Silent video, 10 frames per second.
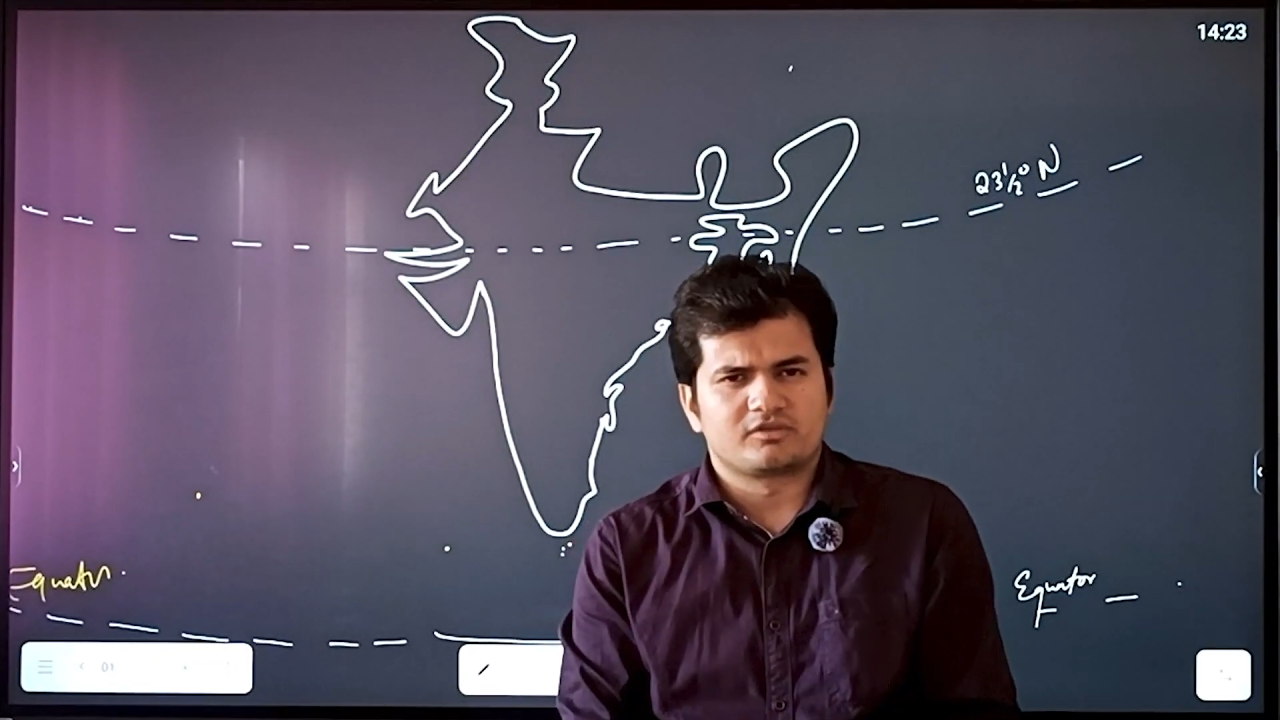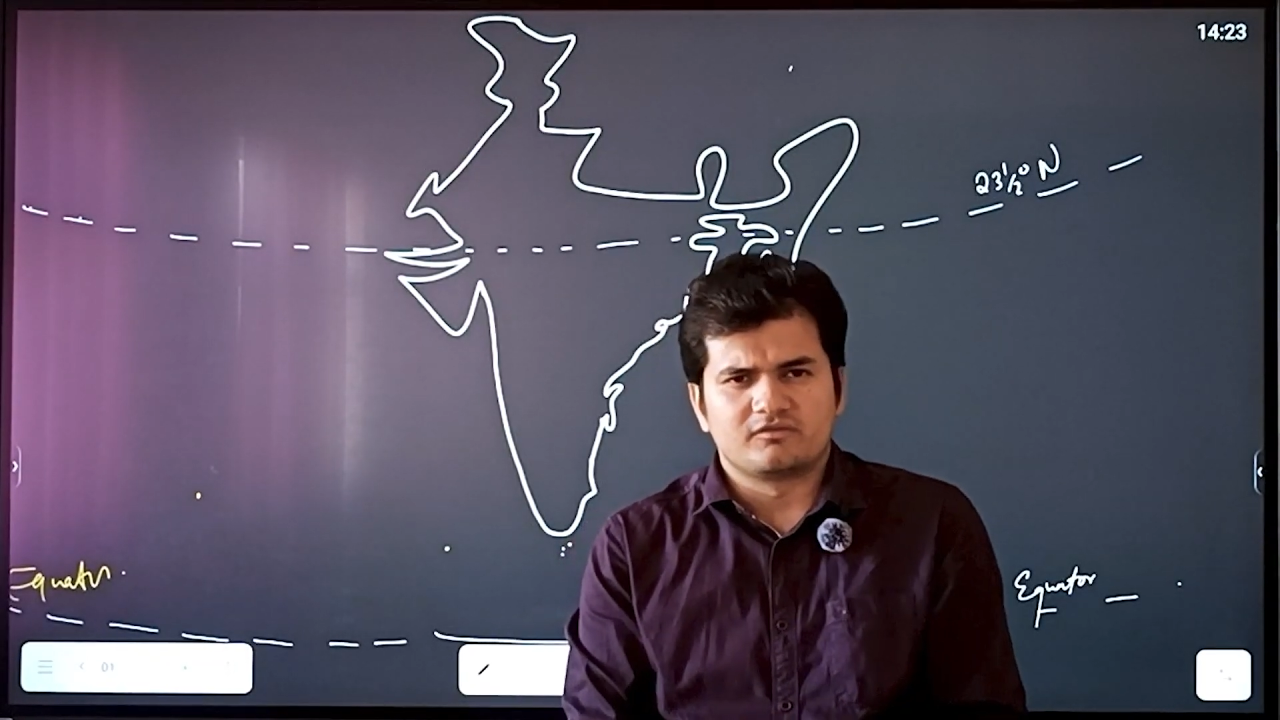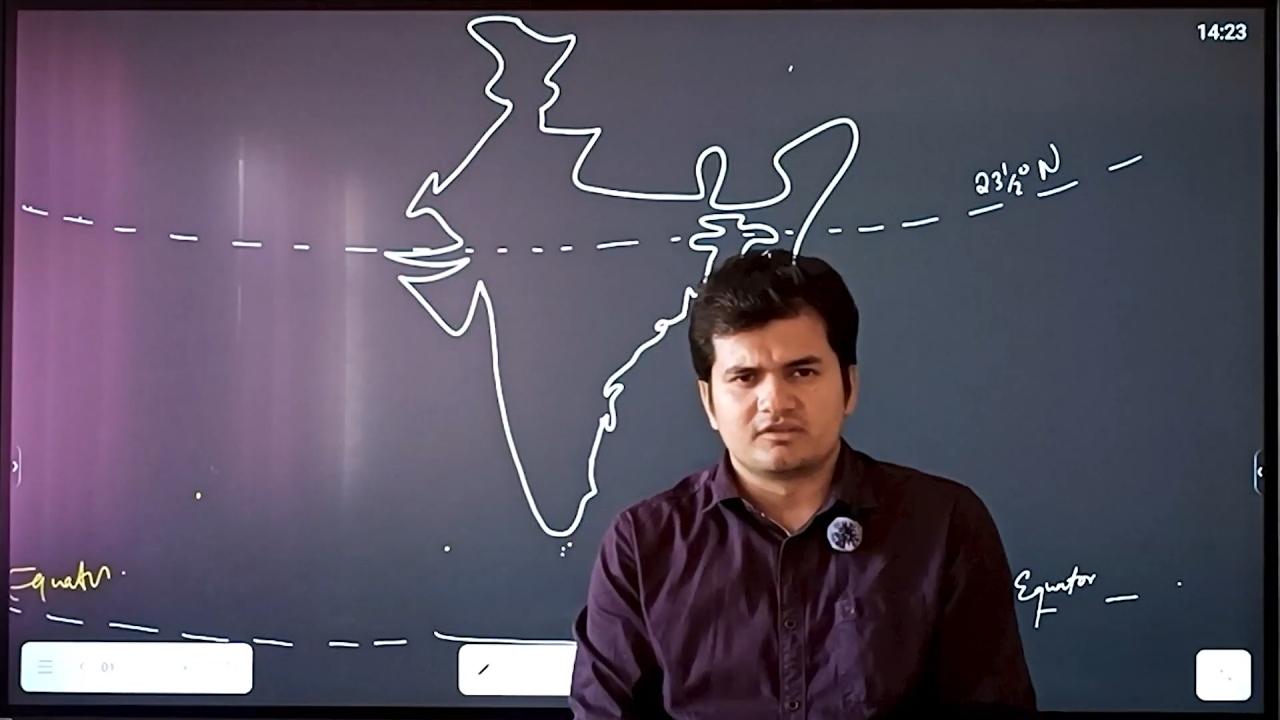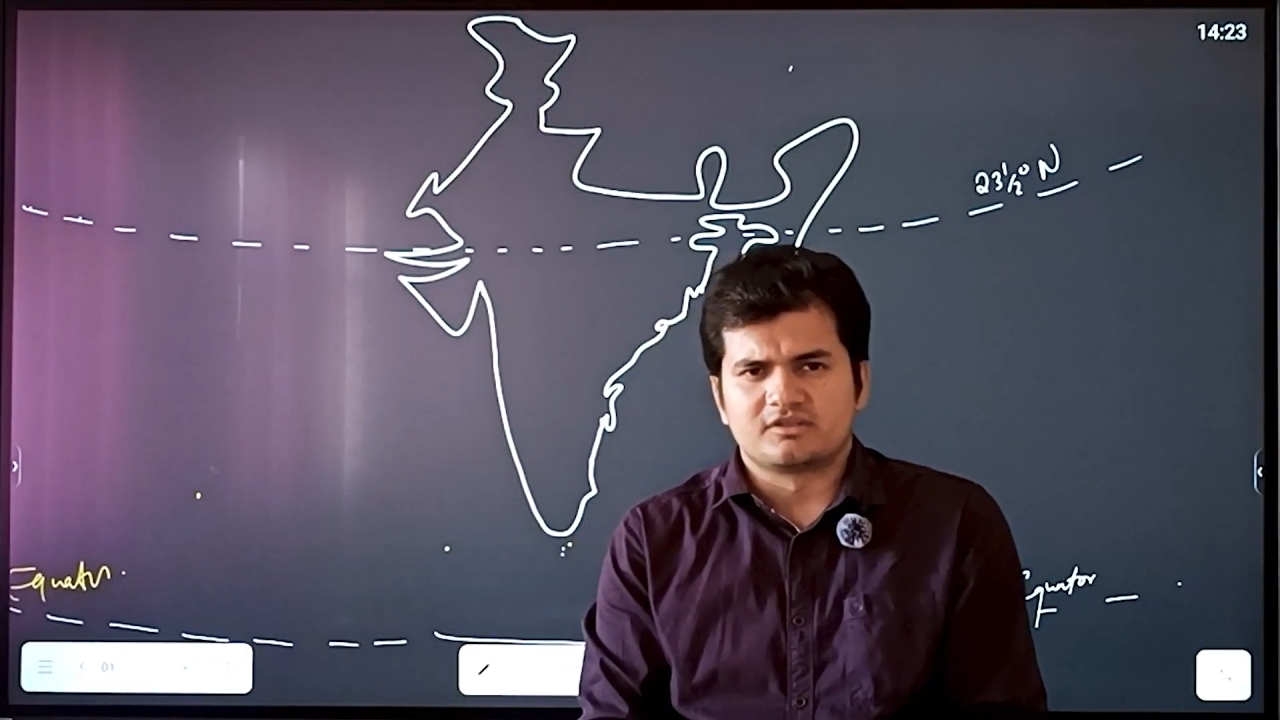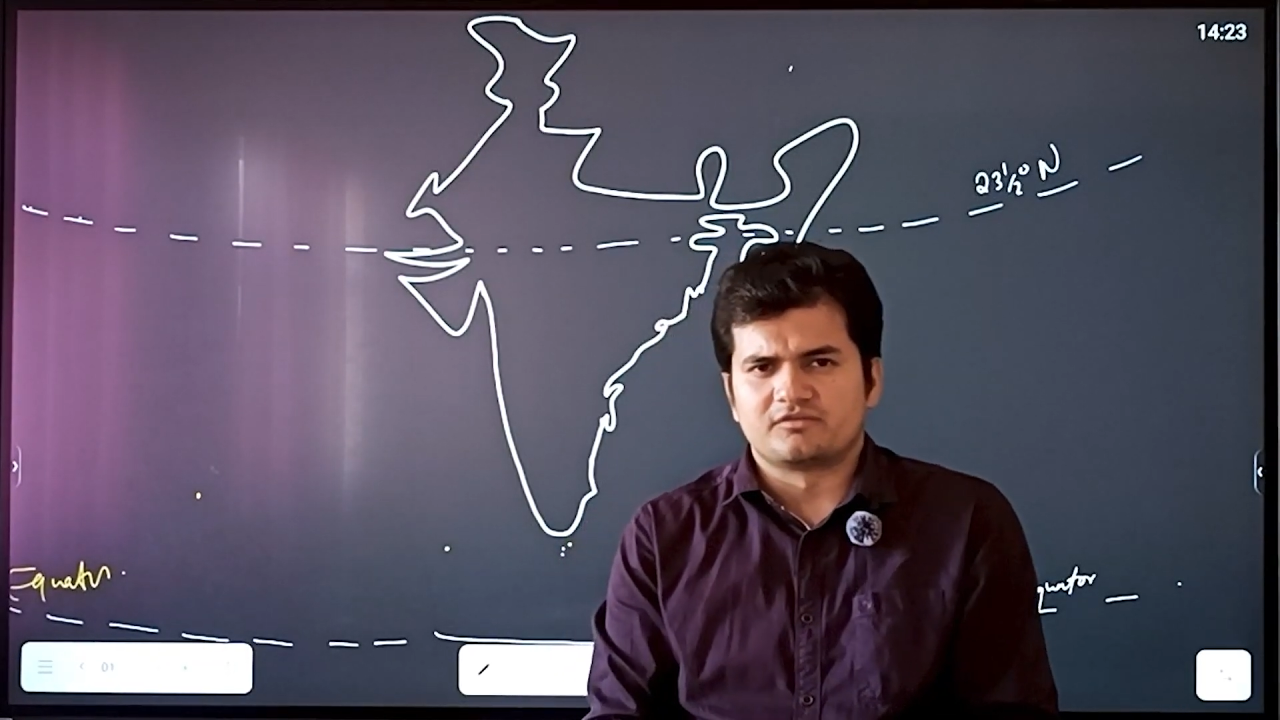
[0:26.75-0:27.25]

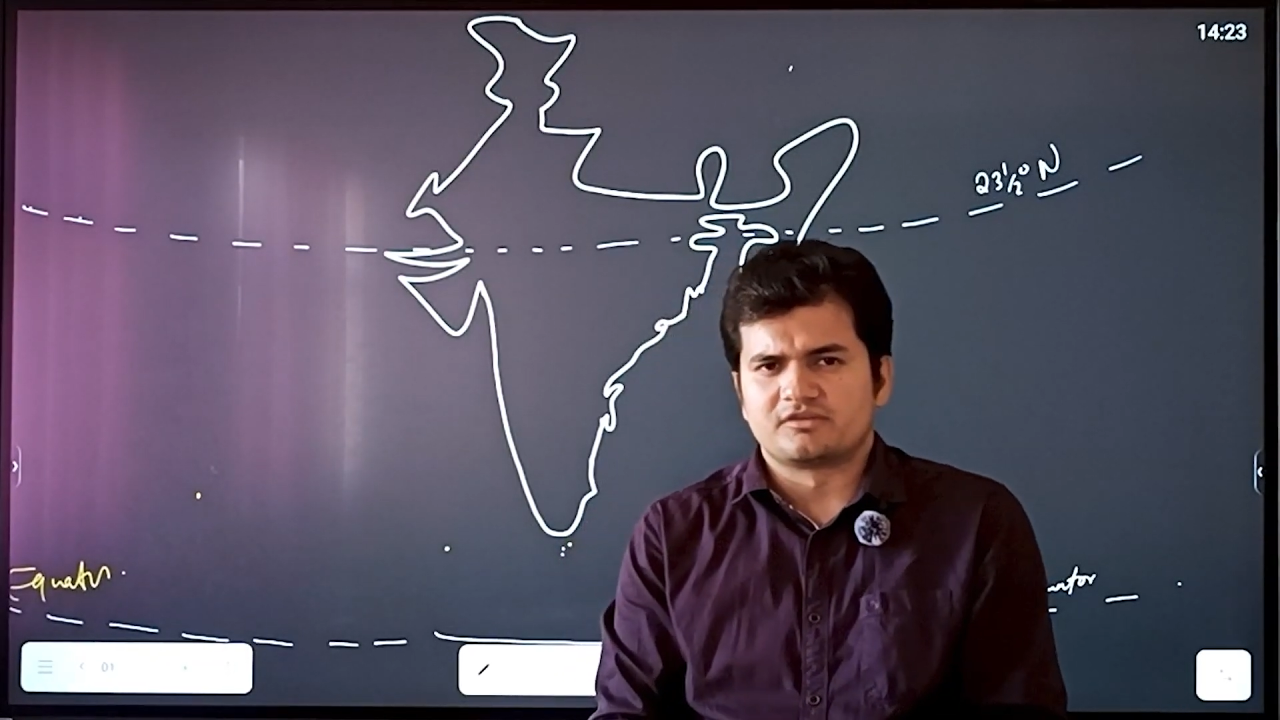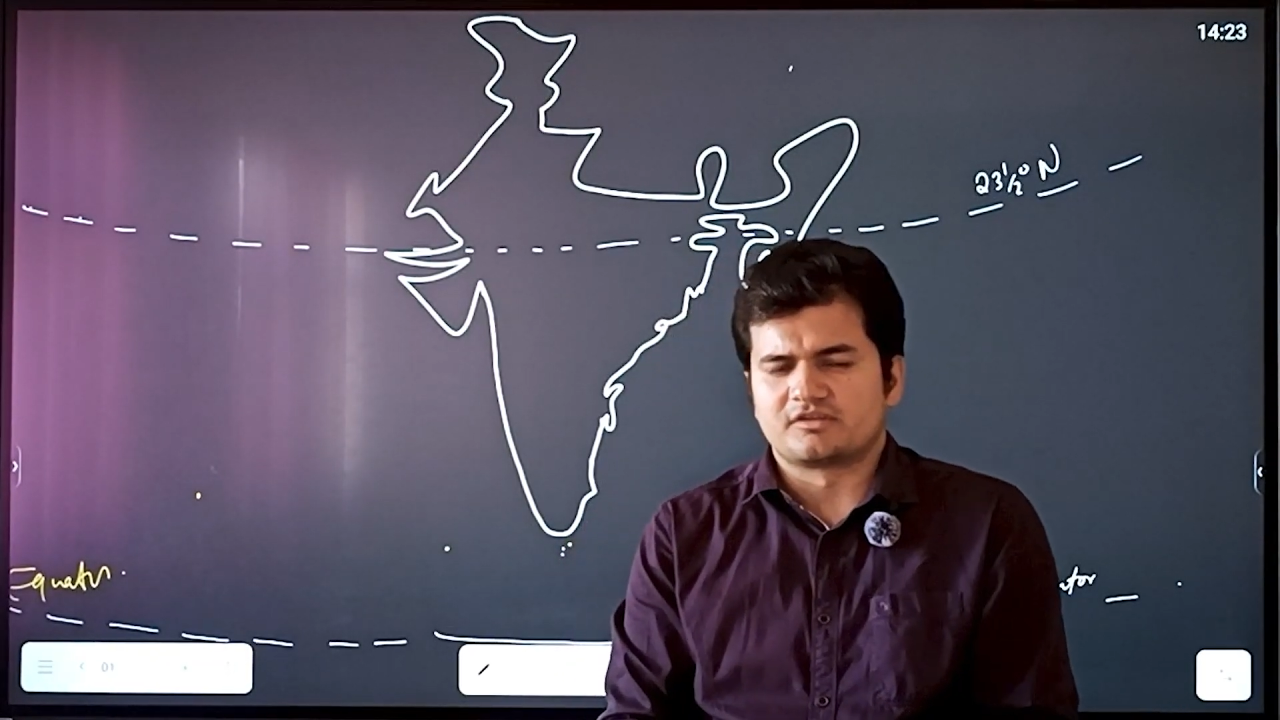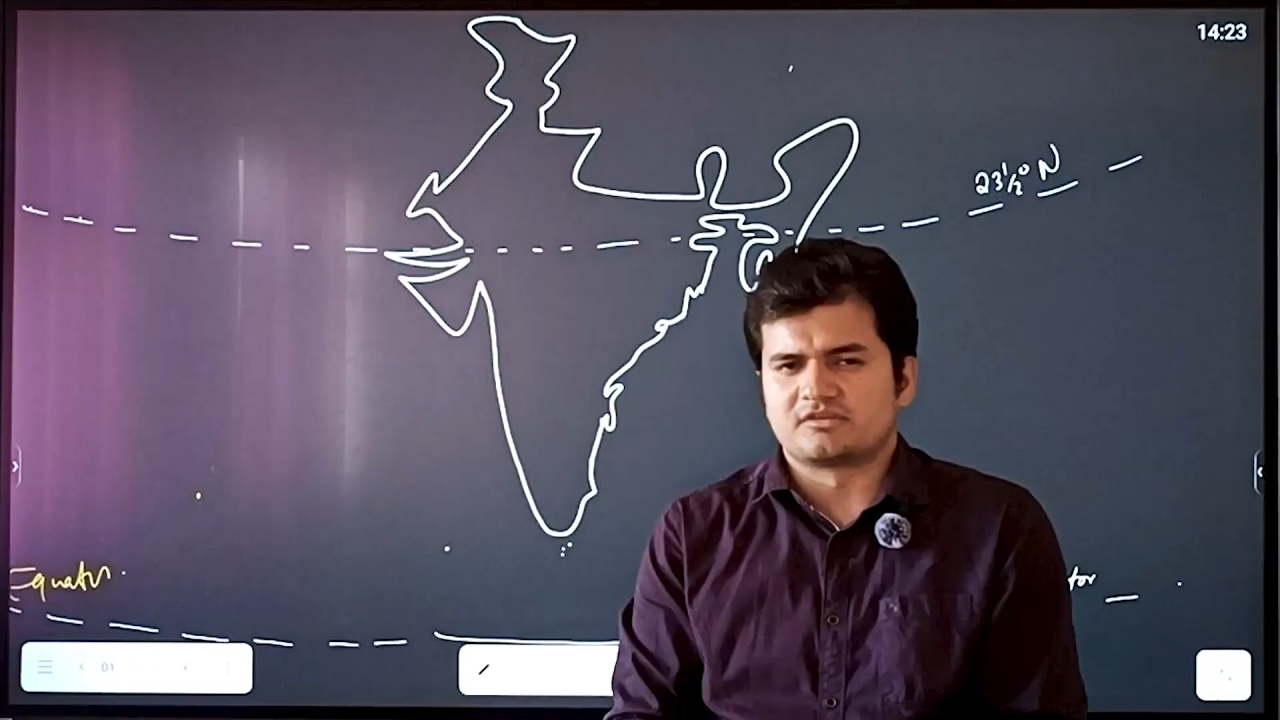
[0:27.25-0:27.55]
civil service